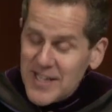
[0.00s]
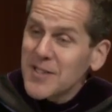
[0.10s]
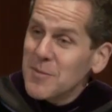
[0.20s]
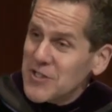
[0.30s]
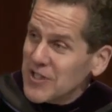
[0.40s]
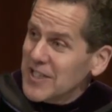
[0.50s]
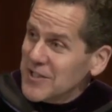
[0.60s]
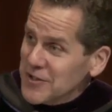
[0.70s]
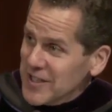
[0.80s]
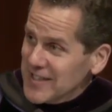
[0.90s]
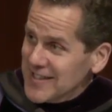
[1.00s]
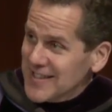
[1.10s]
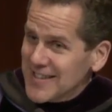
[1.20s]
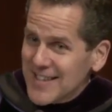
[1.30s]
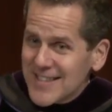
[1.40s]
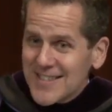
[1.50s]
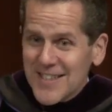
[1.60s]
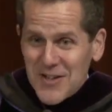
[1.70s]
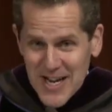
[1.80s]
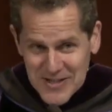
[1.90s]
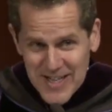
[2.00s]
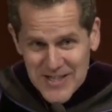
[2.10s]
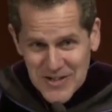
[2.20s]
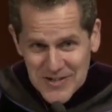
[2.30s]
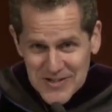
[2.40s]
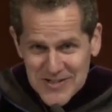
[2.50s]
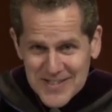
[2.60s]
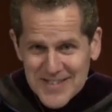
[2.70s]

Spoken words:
at the Michigan Union. Congratulations.